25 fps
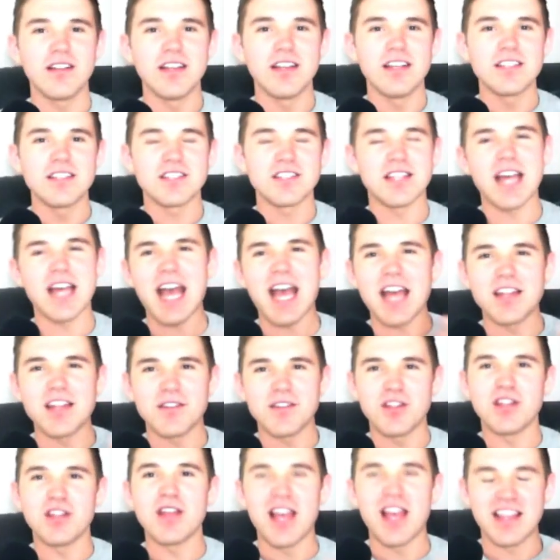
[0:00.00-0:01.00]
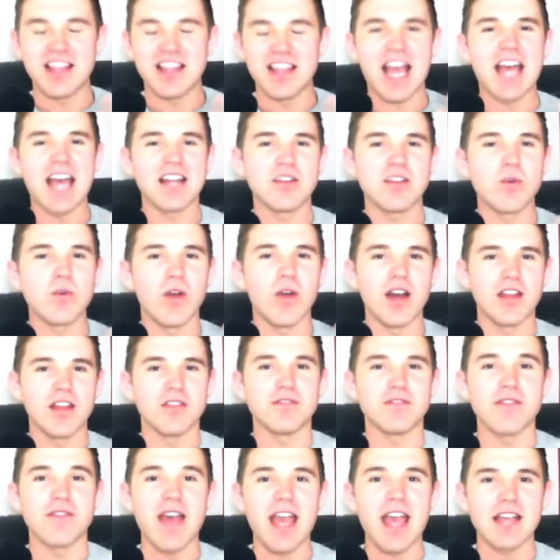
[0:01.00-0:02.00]
So that had quite an
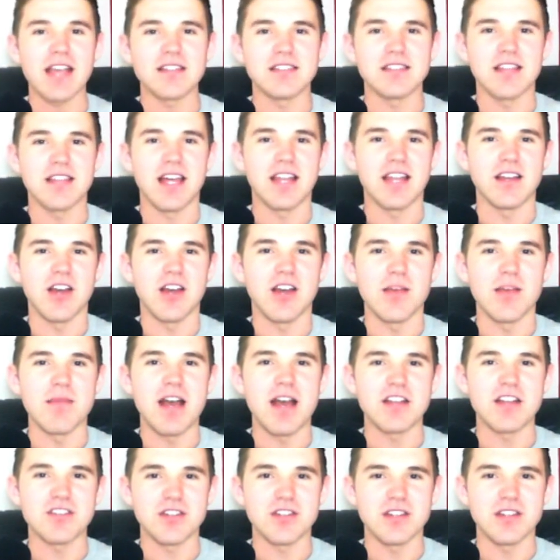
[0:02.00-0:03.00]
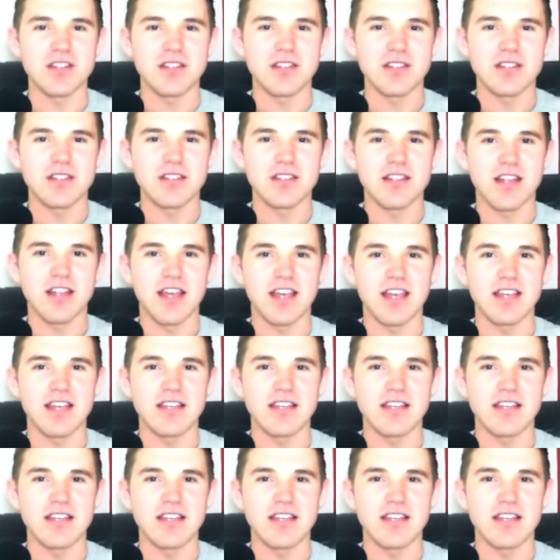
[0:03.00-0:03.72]
effect then, I imagine. Like,